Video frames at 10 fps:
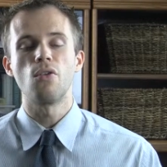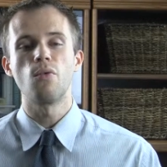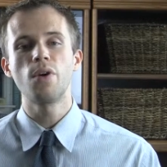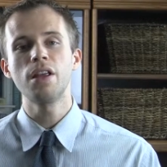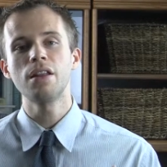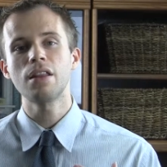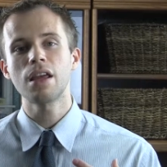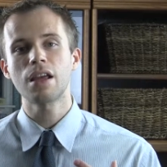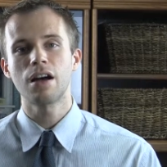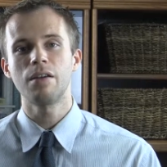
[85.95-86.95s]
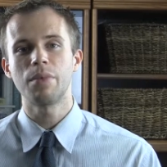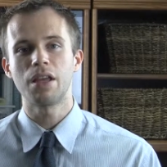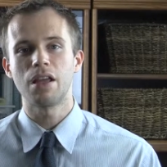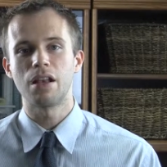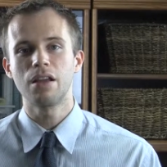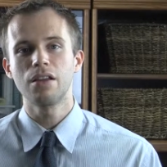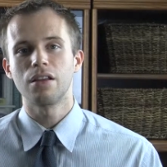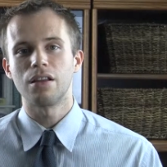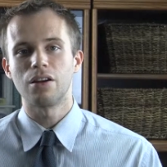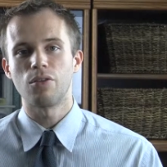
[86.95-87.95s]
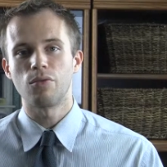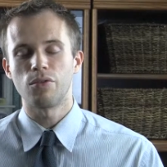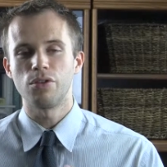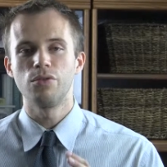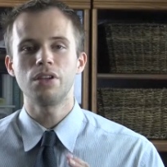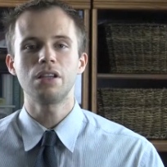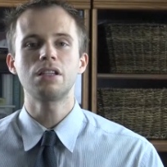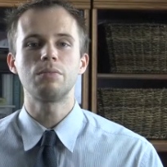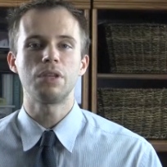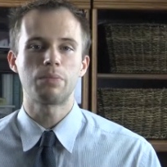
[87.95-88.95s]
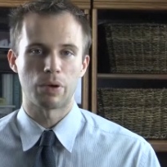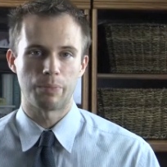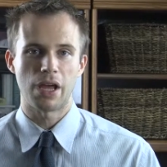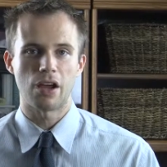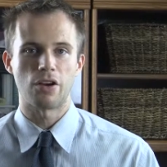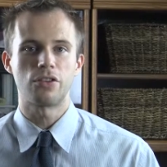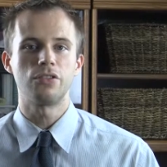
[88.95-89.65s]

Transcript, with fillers: when they come in, you know, you need to be prepared.